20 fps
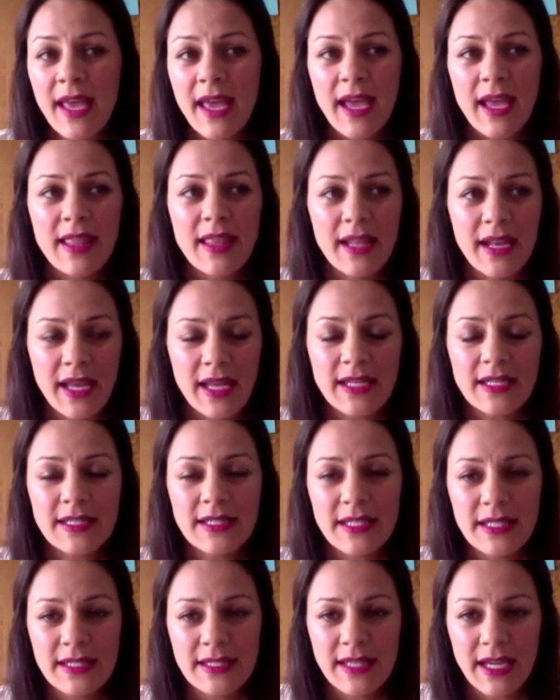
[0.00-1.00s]
and then I had a
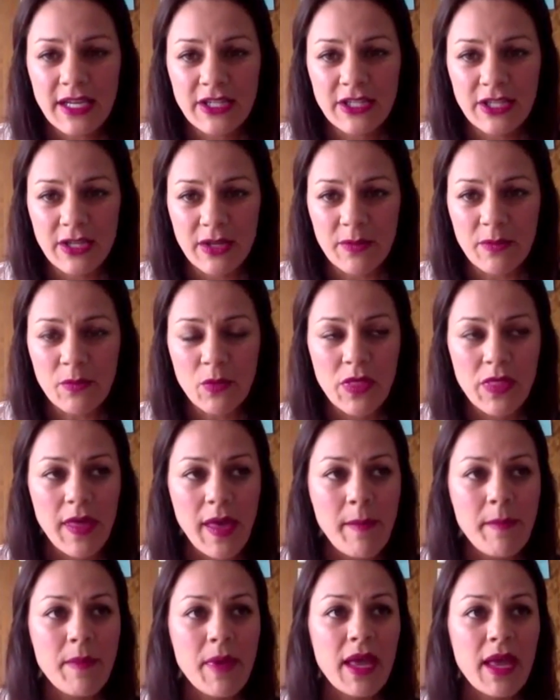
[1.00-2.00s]
C-section with
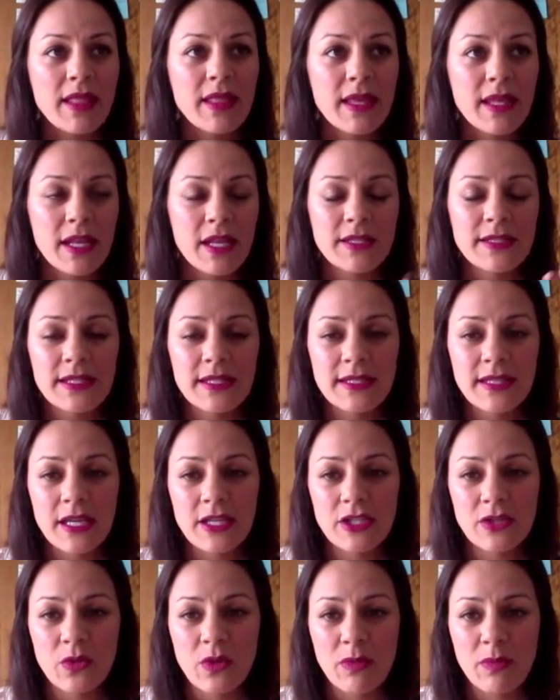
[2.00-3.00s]
them, and then a
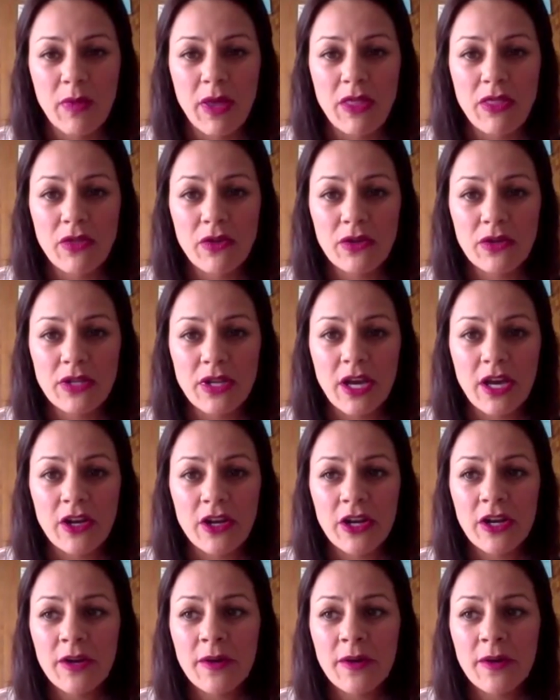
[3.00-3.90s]
C-section with my third daughter.